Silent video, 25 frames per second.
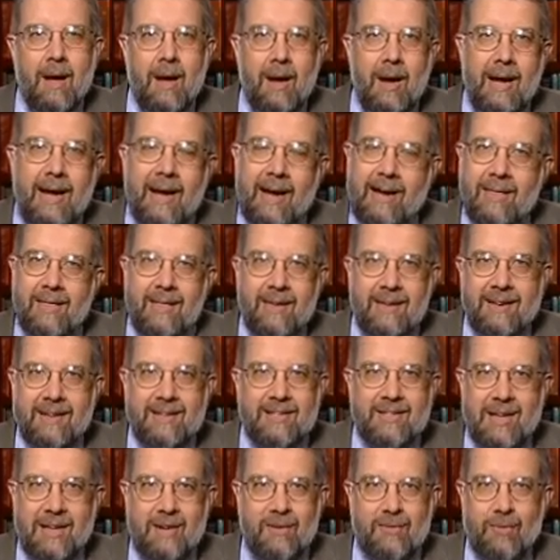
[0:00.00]
I think
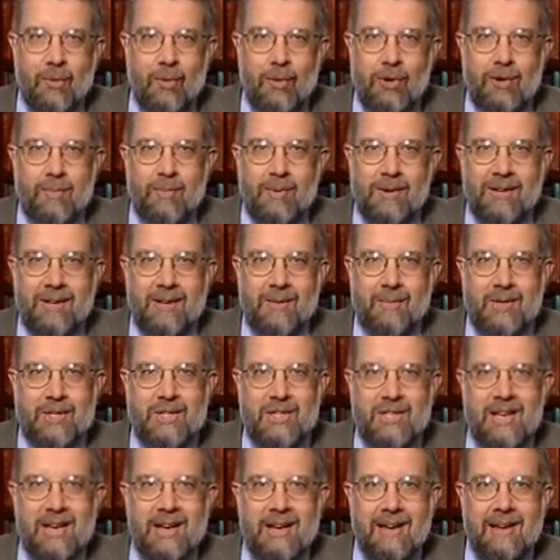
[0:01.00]
it's unavoidably a
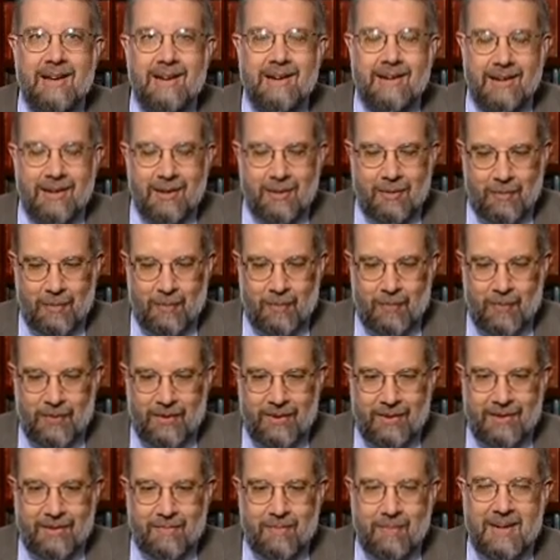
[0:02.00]
mistake. Bin
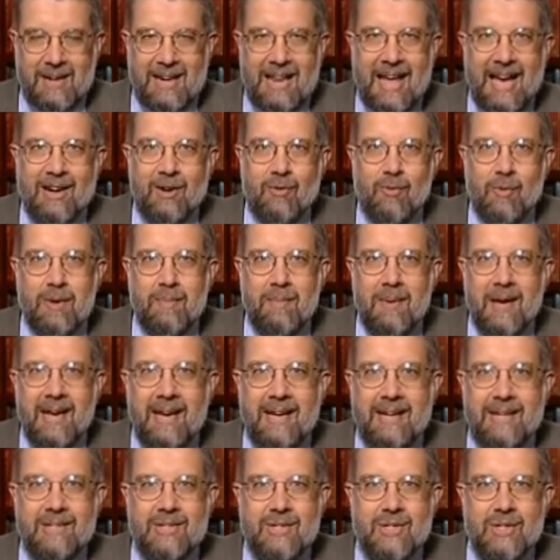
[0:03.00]
Laden
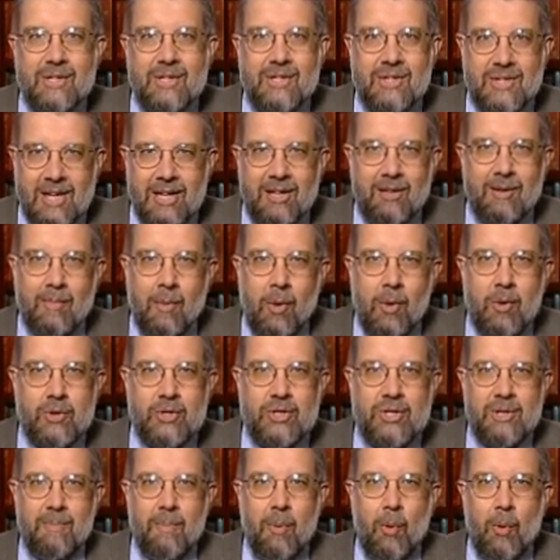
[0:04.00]
remains the single
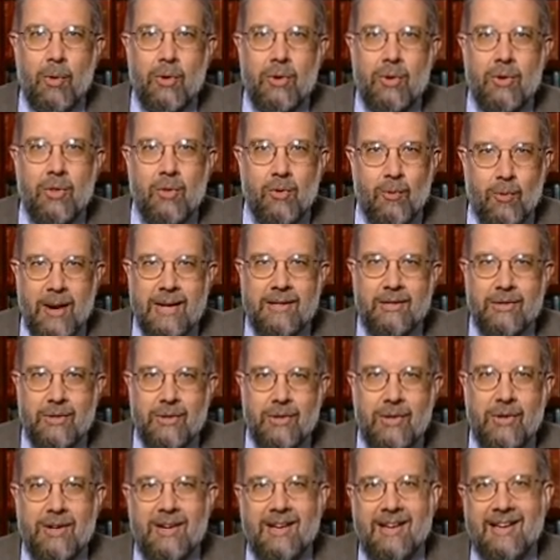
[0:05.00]
most important threat
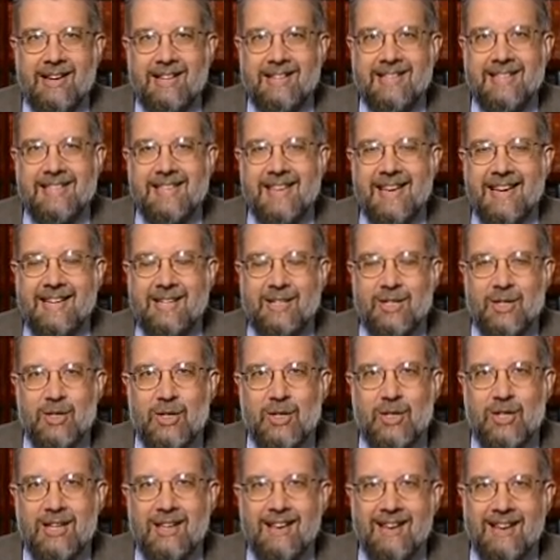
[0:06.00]
to the United
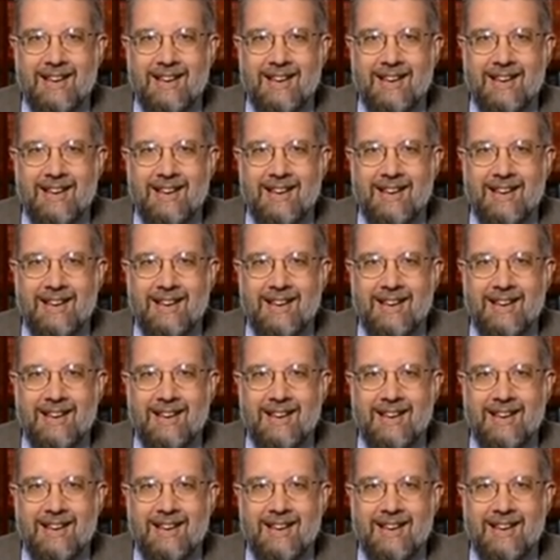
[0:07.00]
States,